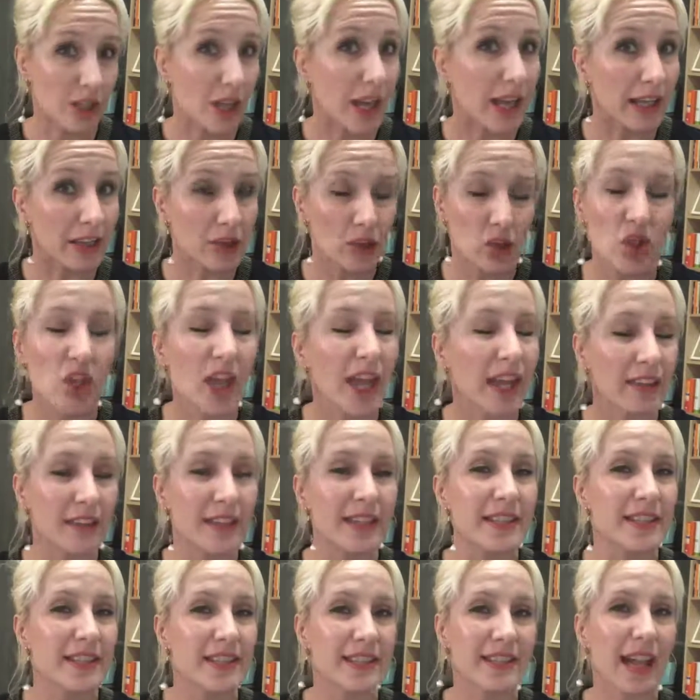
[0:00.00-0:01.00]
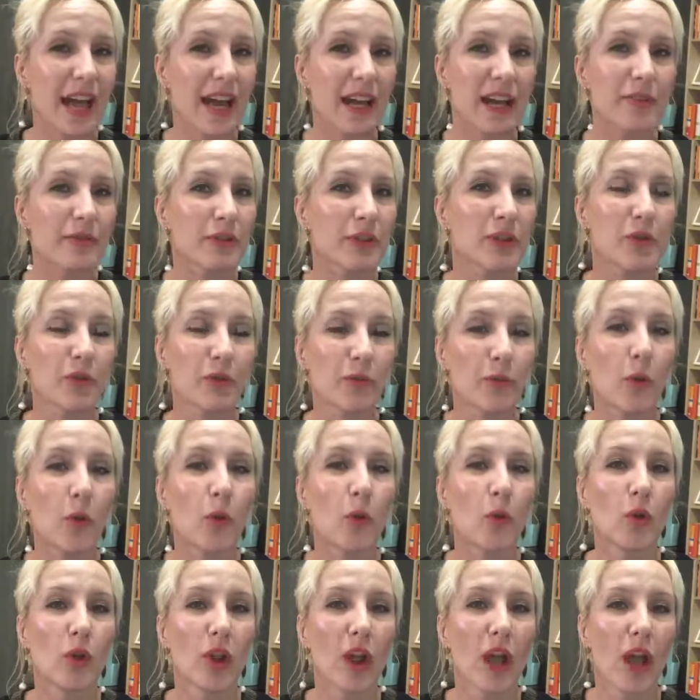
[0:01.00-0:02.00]
And this is not even a
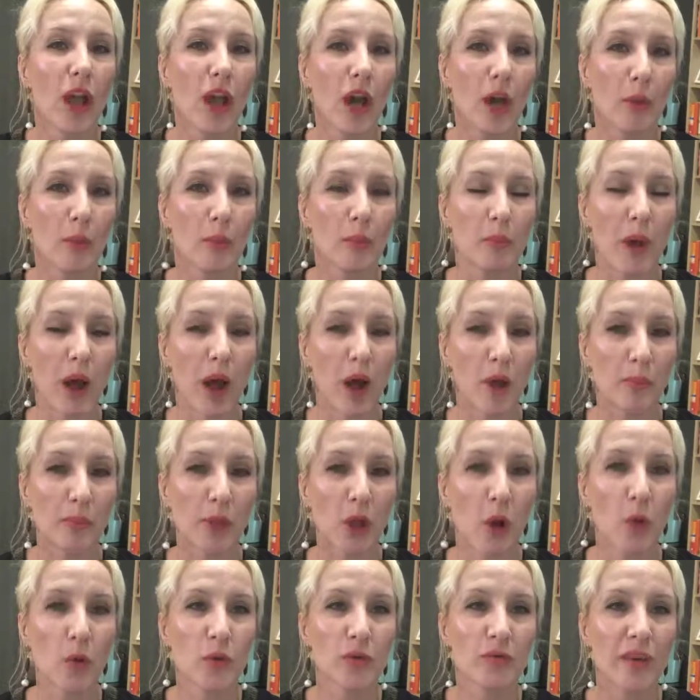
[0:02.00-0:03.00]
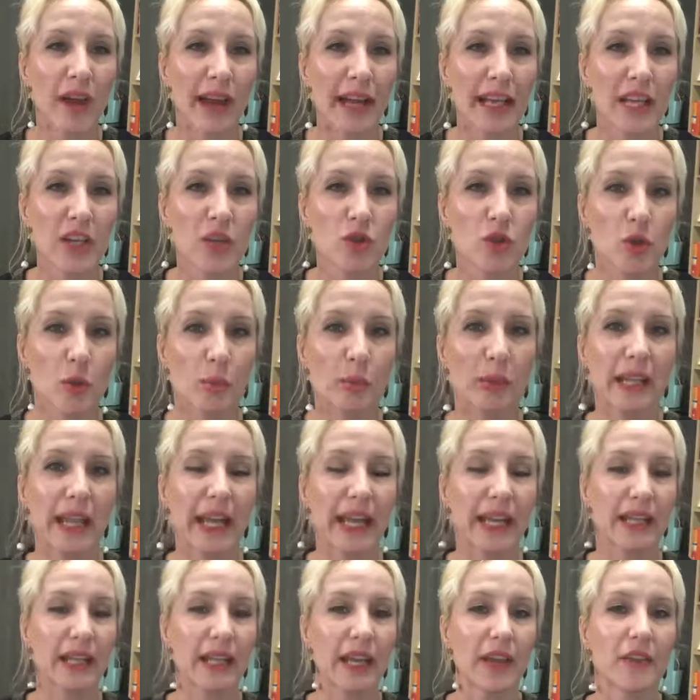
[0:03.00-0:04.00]
full blown financial
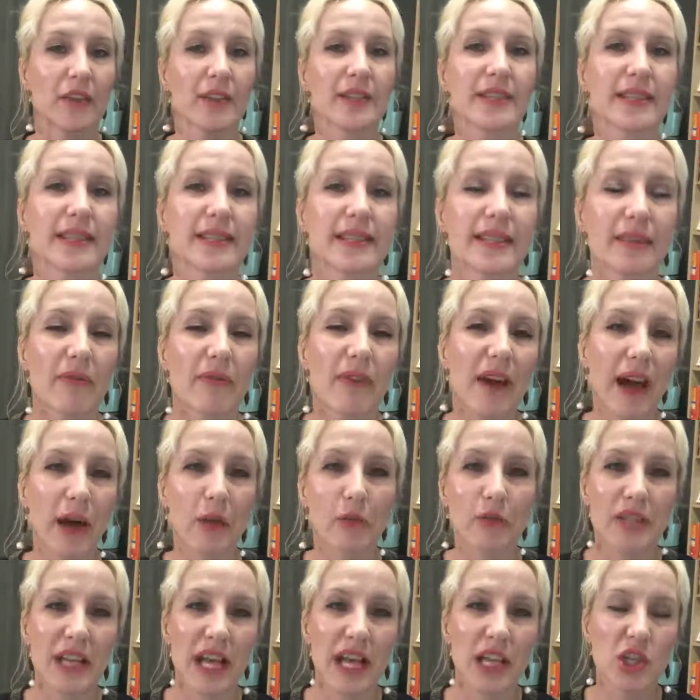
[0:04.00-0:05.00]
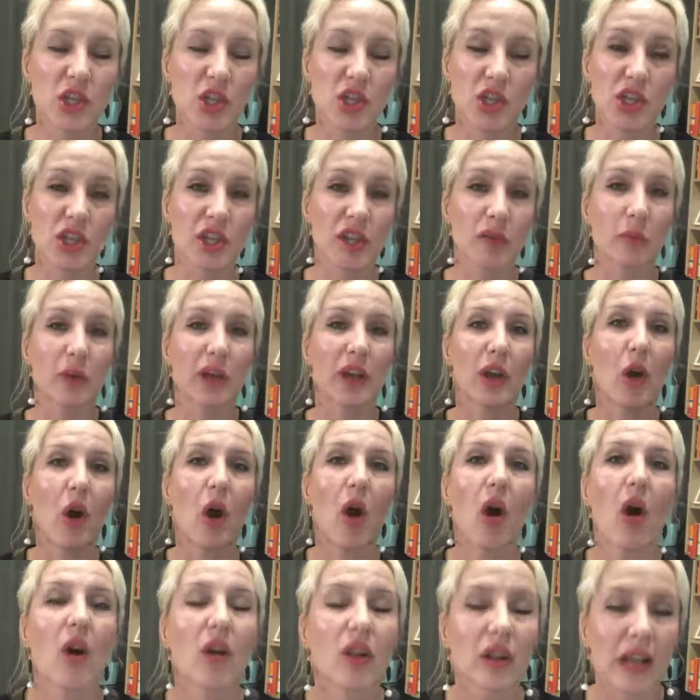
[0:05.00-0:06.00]
plan. This foundation that we
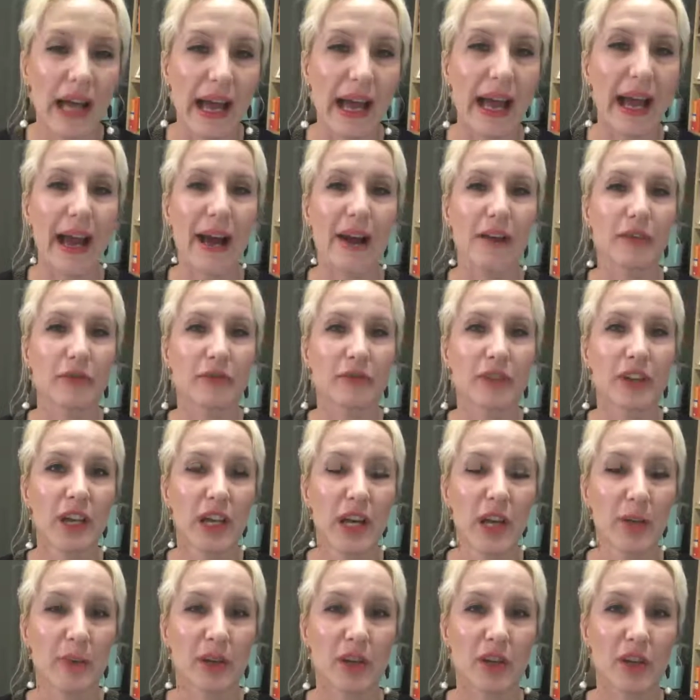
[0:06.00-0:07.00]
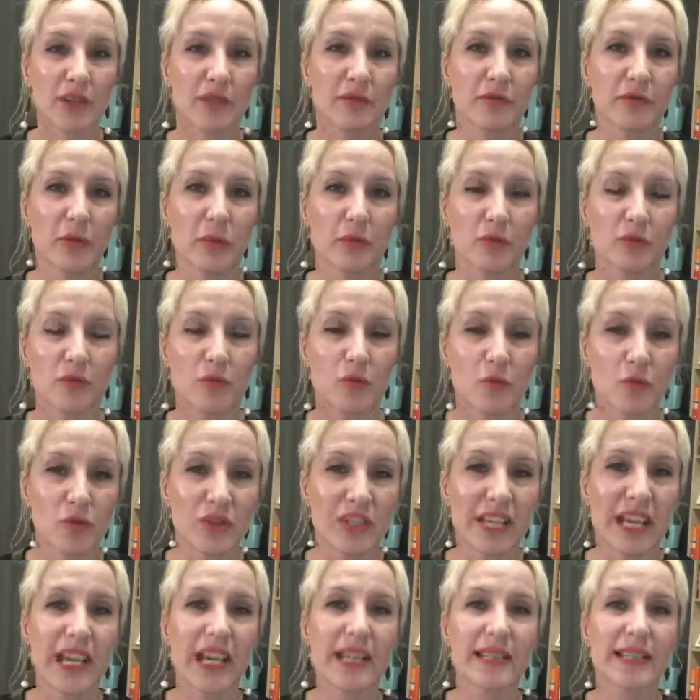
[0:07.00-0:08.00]
all have, because from
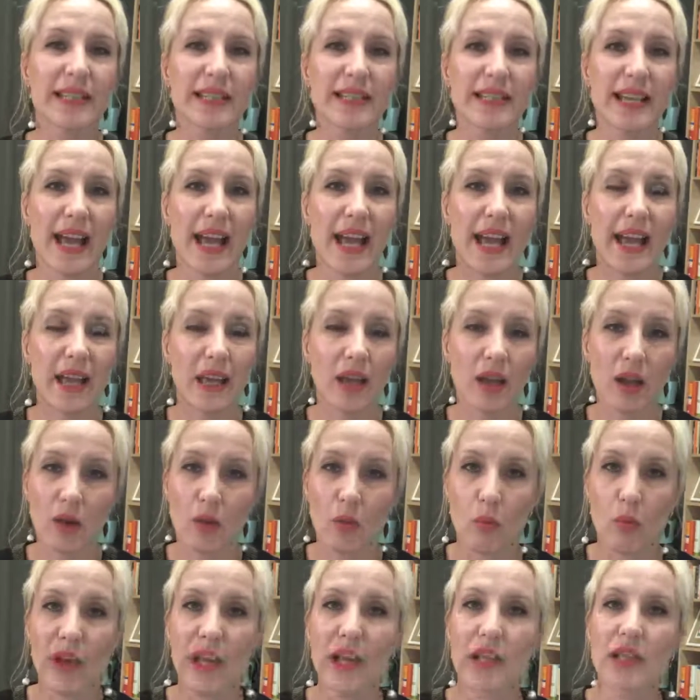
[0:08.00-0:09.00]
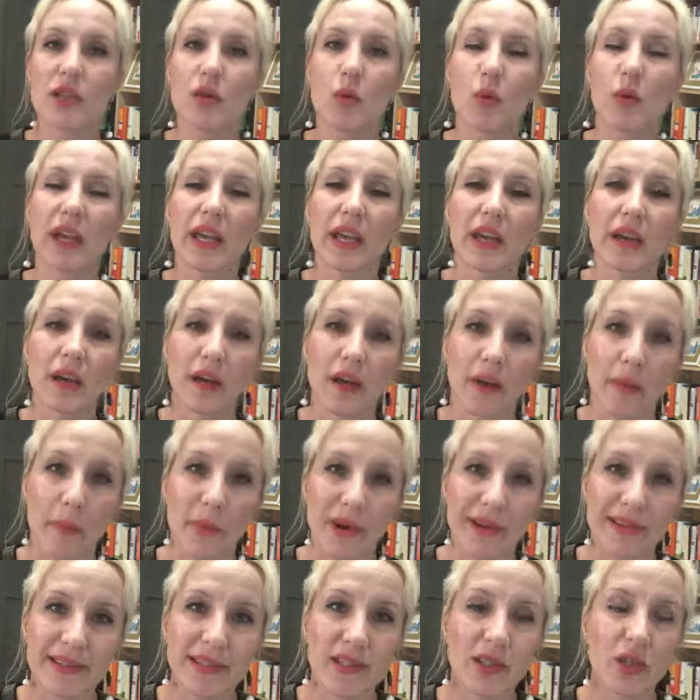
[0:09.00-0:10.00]
day to day, week to week,
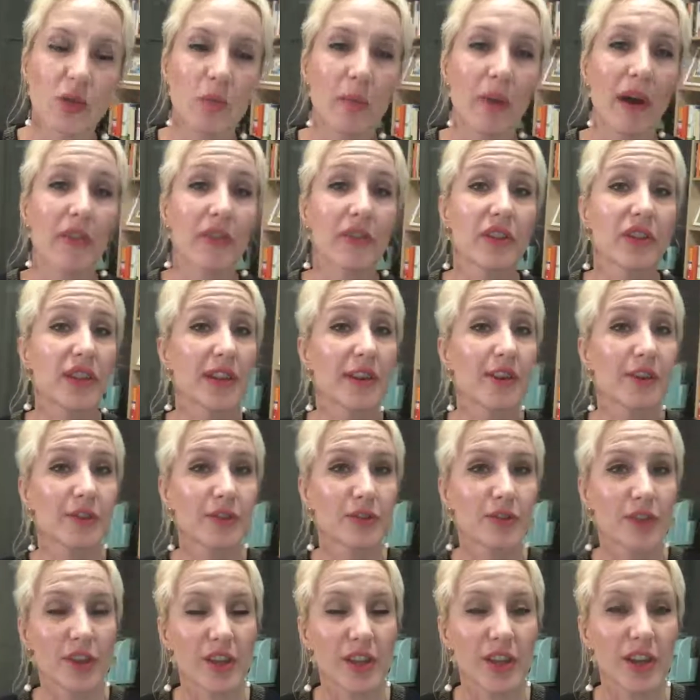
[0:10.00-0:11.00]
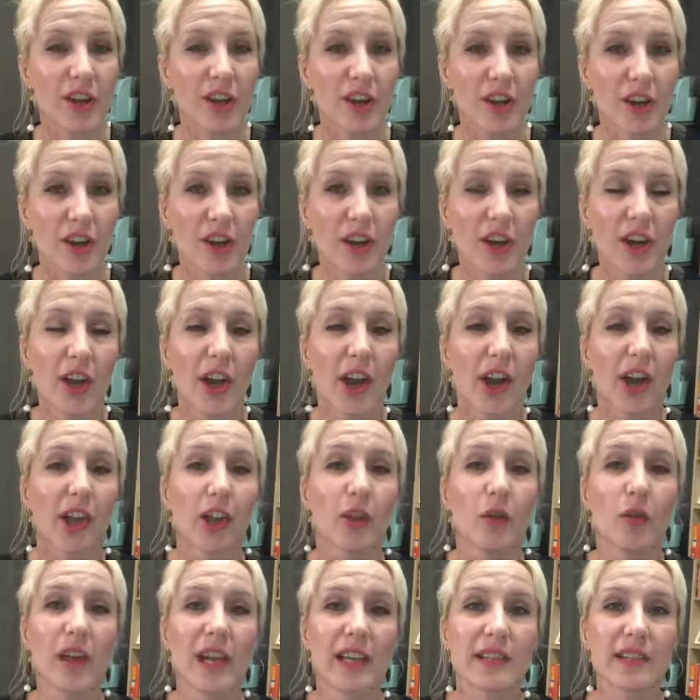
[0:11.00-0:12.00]
month to month, year to year,
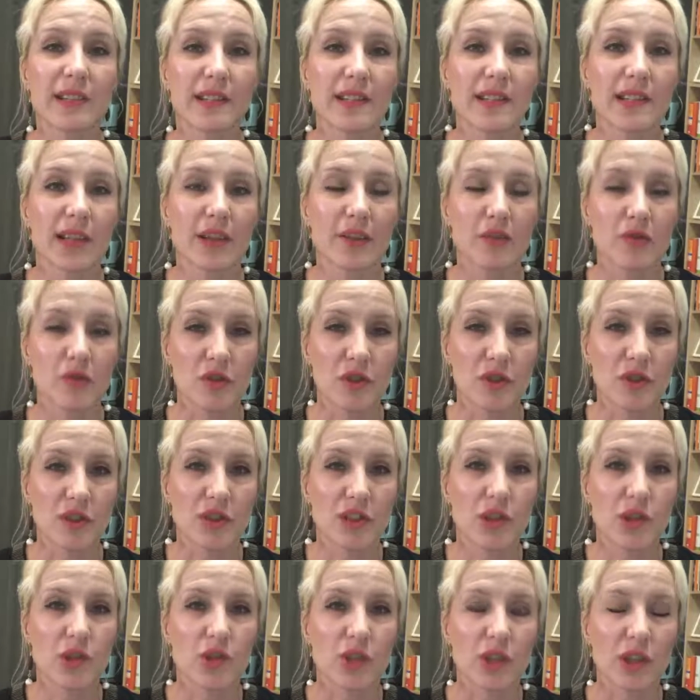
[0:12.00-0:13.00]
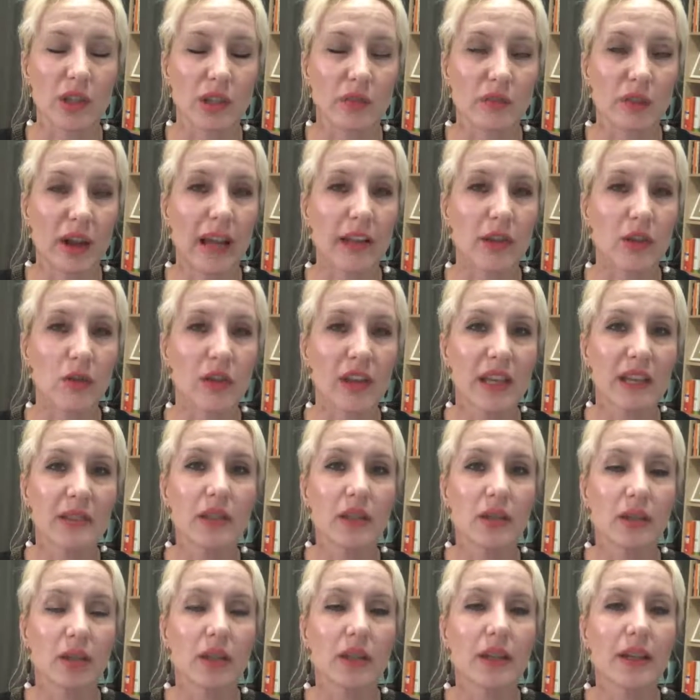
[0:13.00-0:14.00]
you get to see a transition, right? You get
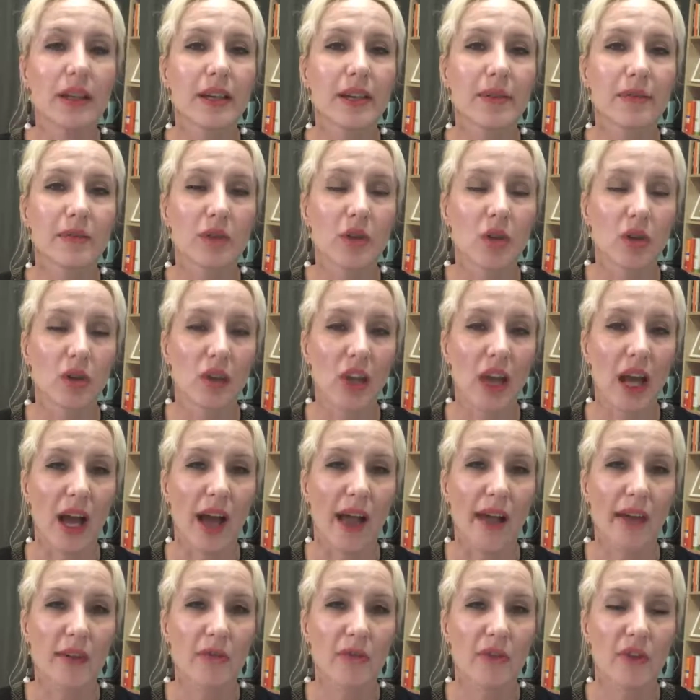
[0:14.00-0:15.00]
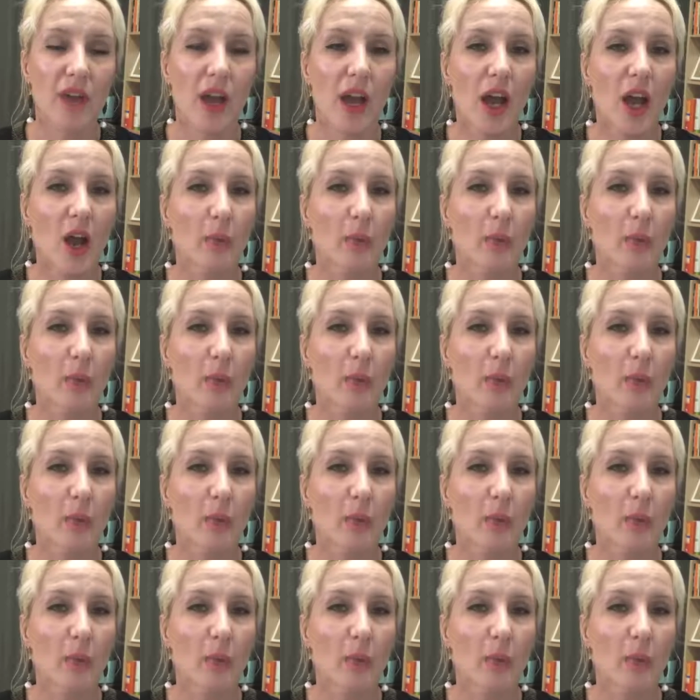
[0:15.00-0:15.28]
to live your life.